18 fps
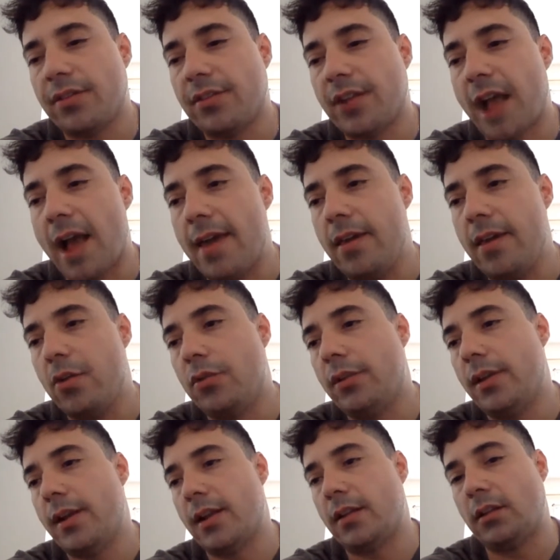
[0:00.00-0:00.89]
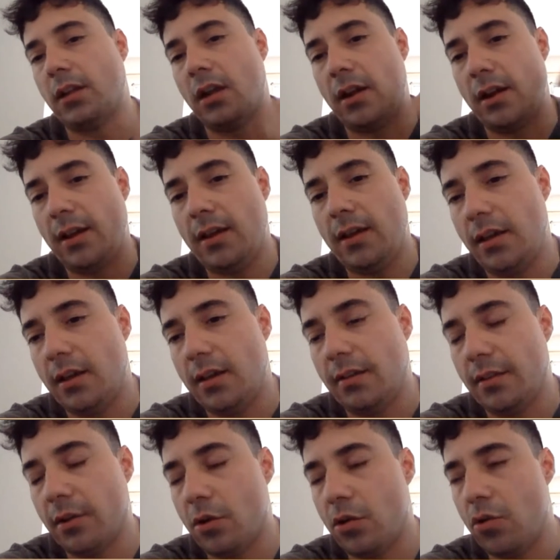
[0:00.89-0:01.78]
I was child 30
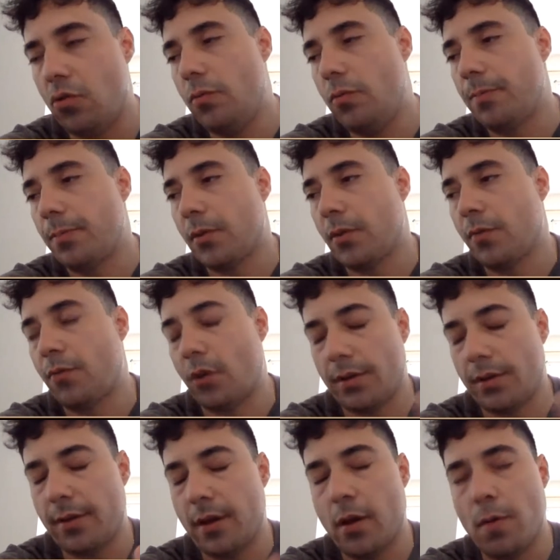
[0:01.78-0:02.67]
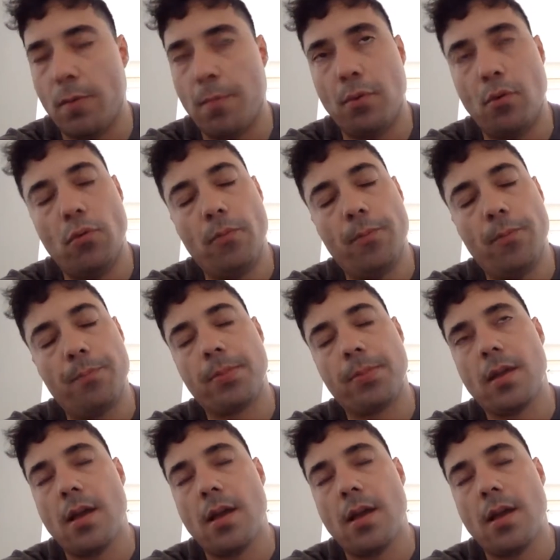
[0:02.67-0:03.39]
years ago, for example,